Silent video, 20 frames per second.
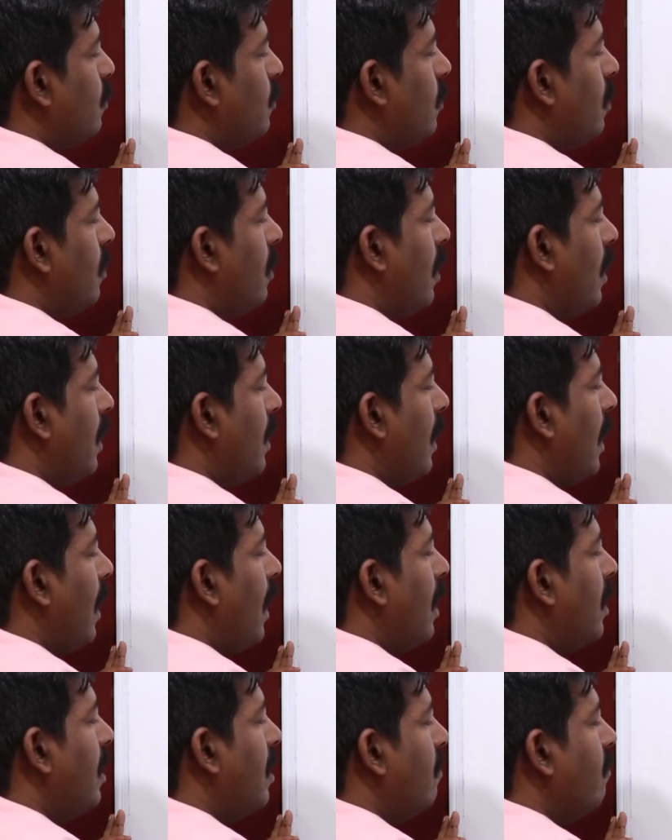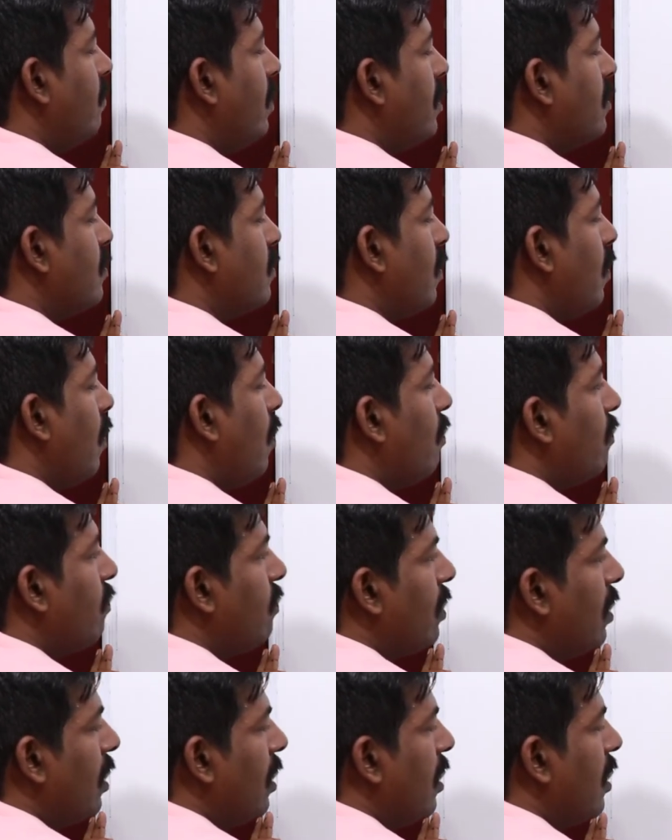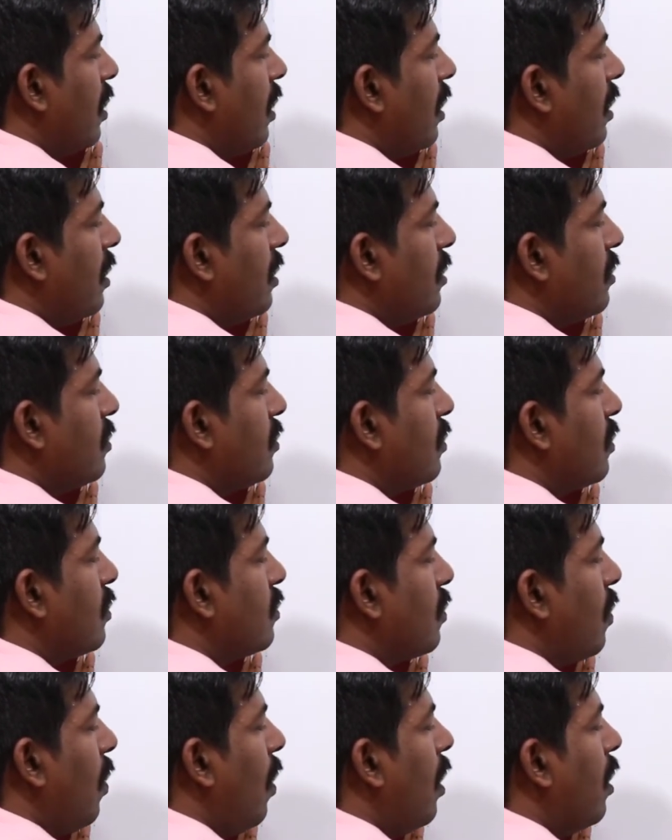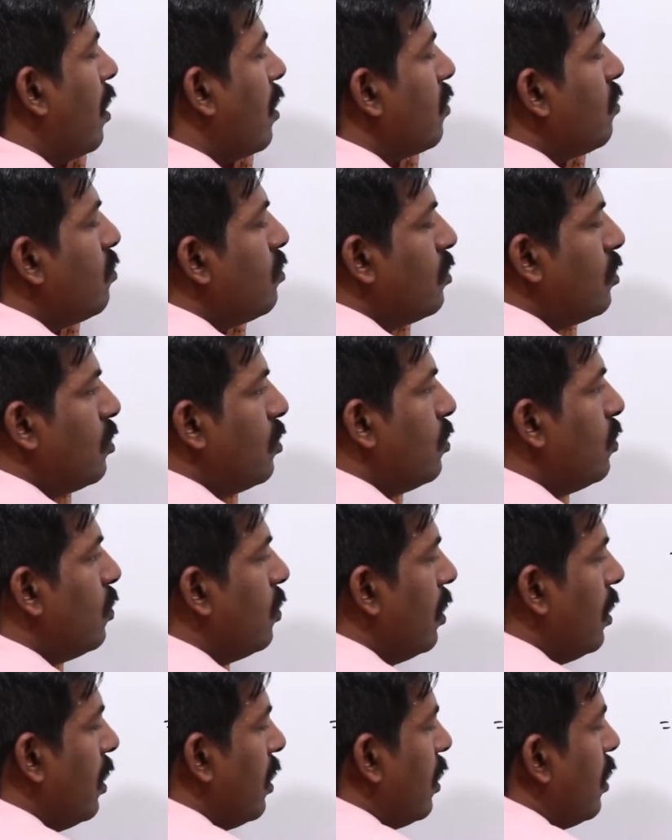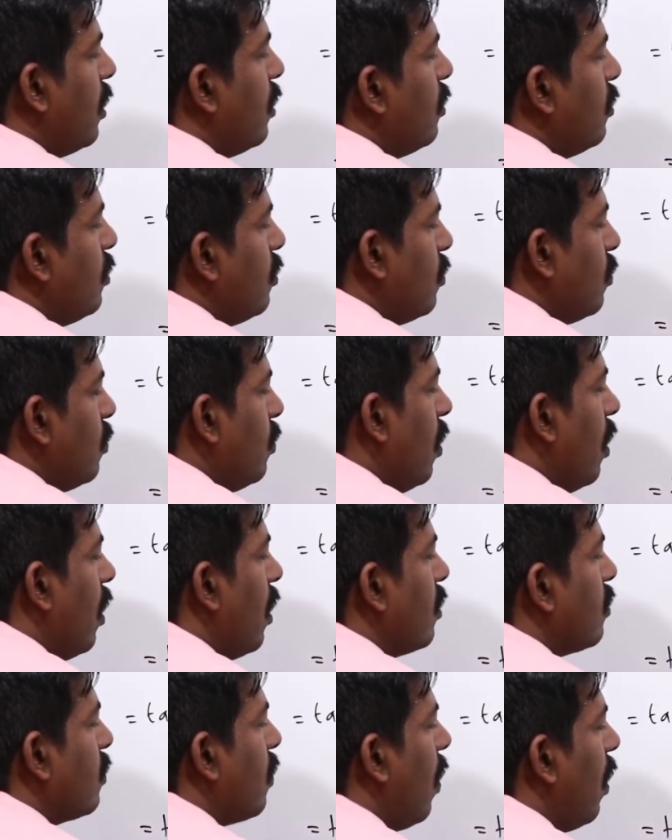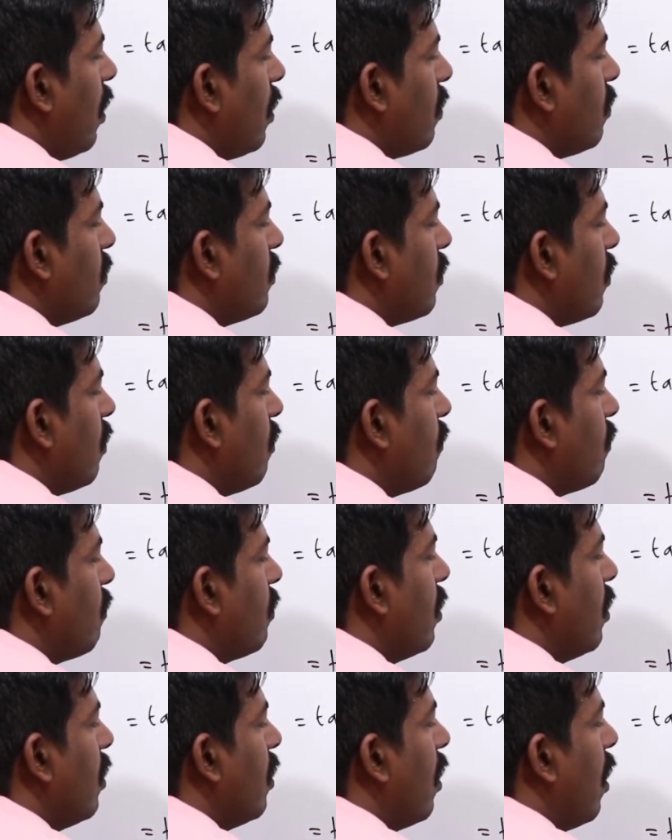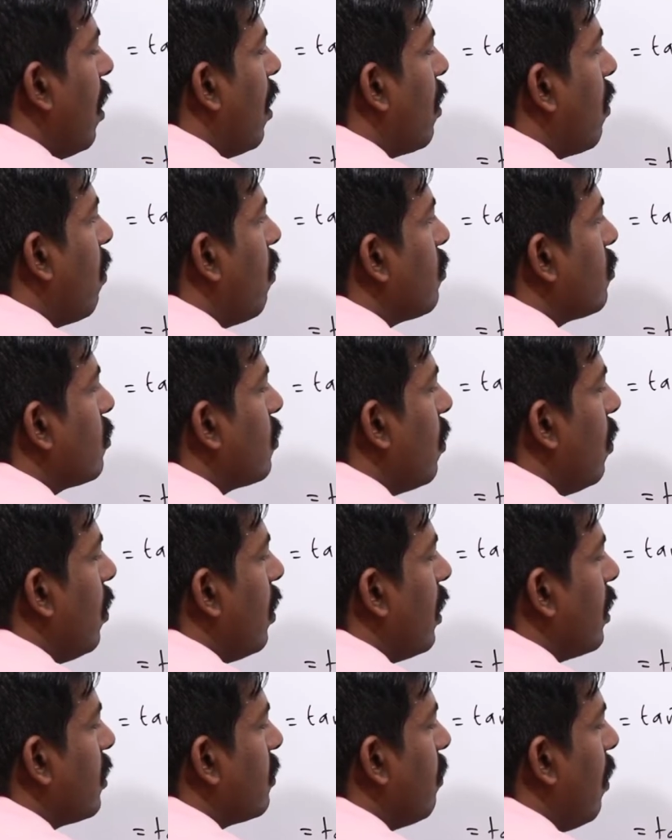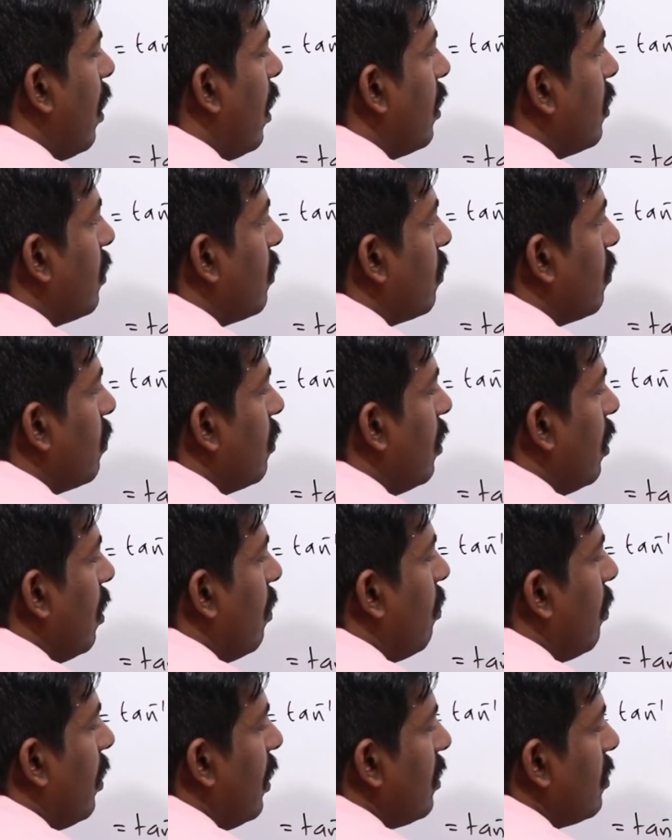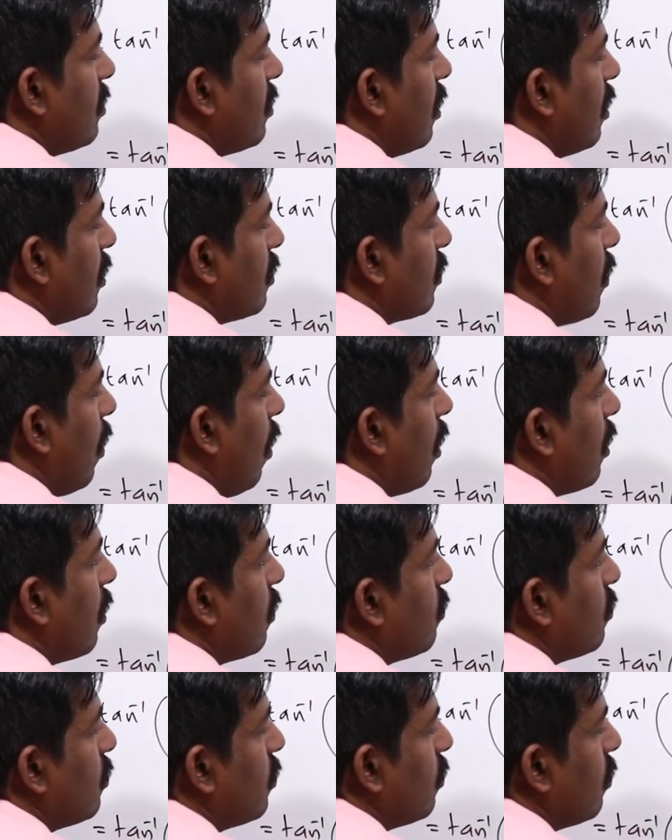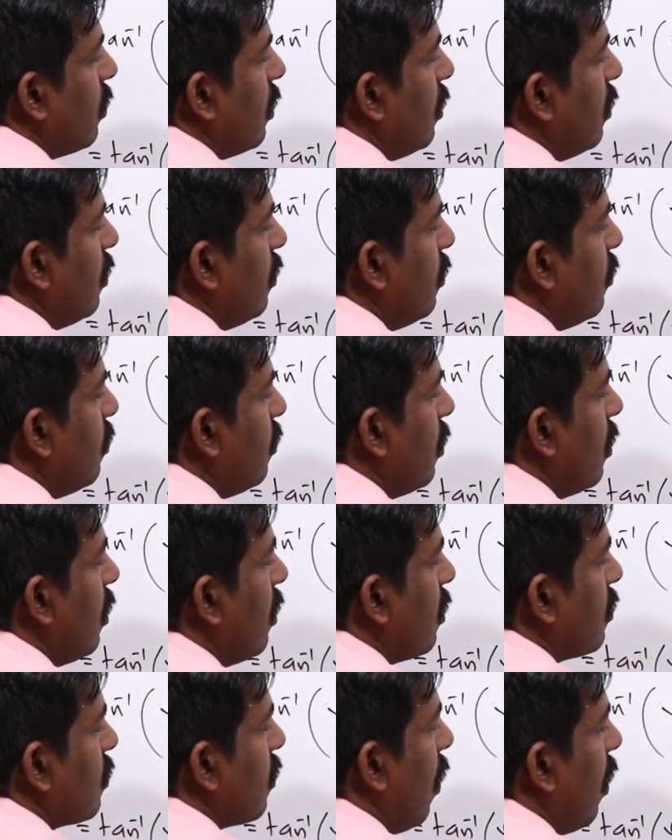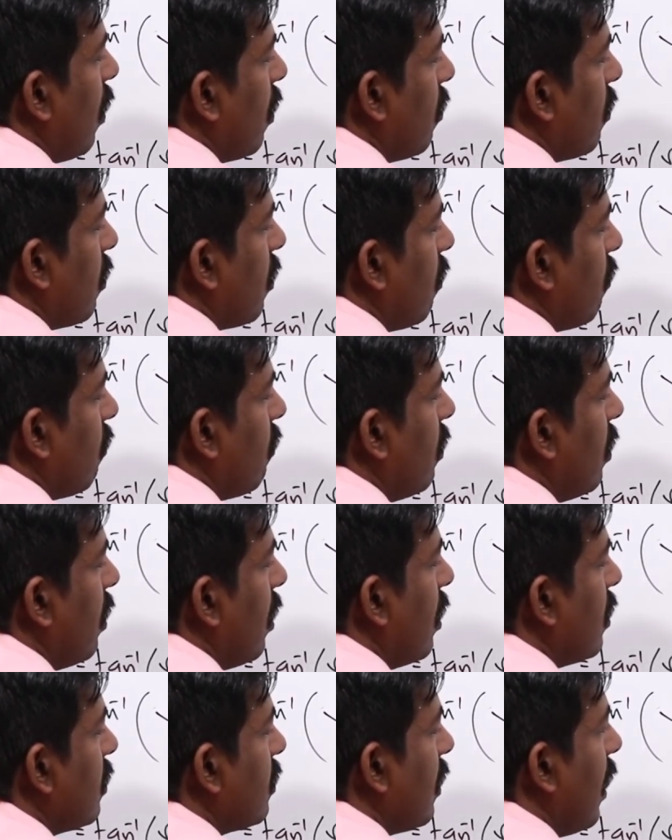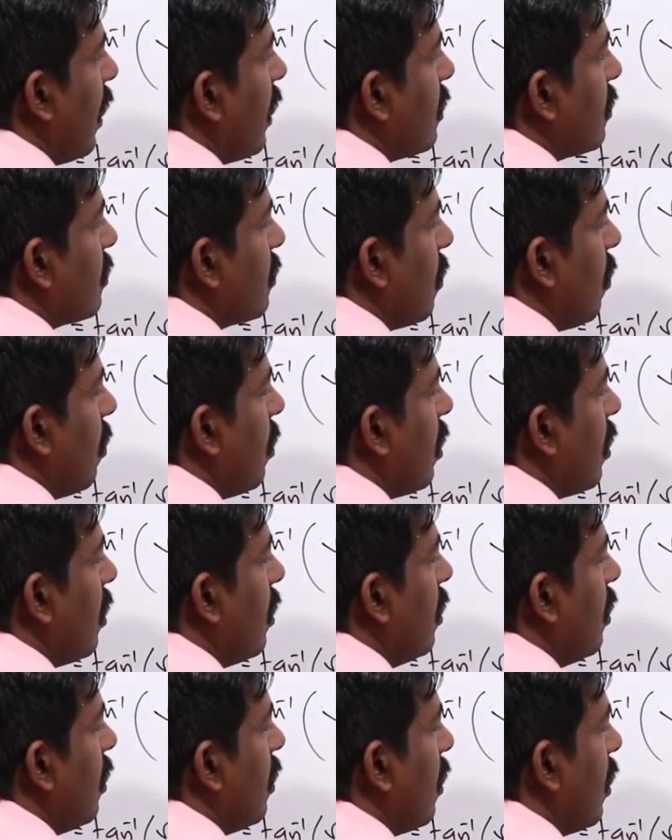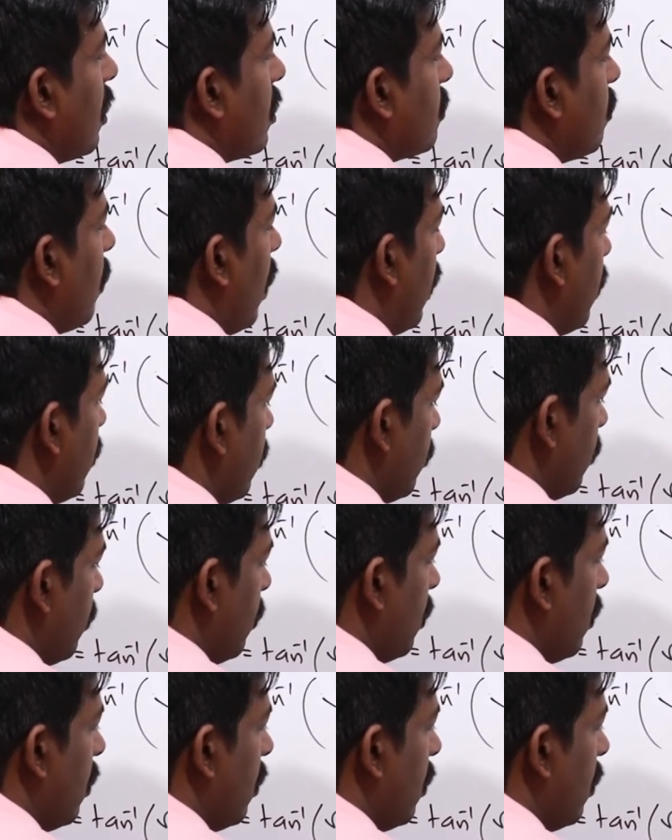to a tan inverse of, here it is square root 2 into a square root of cos square x by 2 plus square root 2 into square root of sin square x by 2,